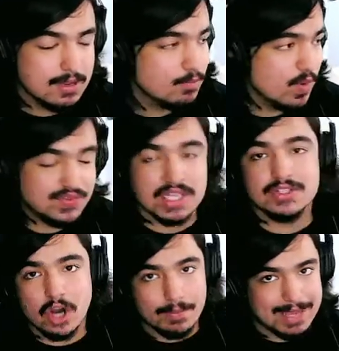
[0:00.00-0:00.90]
We've seen
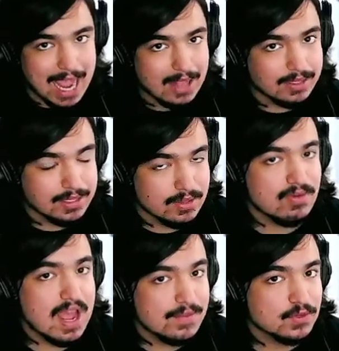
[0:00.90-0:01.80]
Darby Allin in the
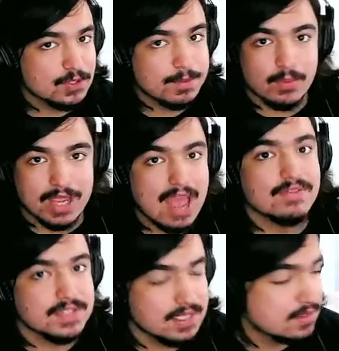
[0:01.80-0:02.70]
Rafters, but we haven't
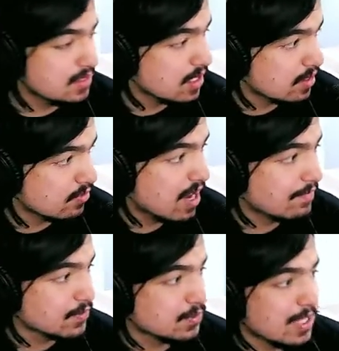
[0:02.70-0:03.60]
seen Sting in the
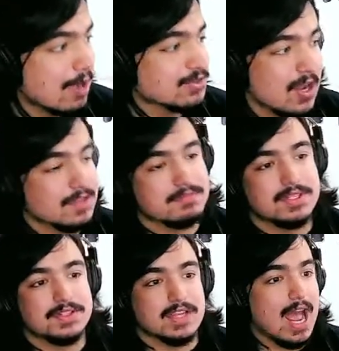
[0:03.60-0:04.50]
Rafters. So that was awesome to
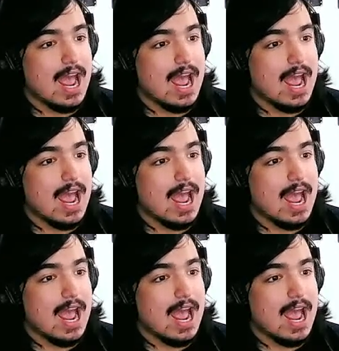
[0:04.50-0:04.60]
see.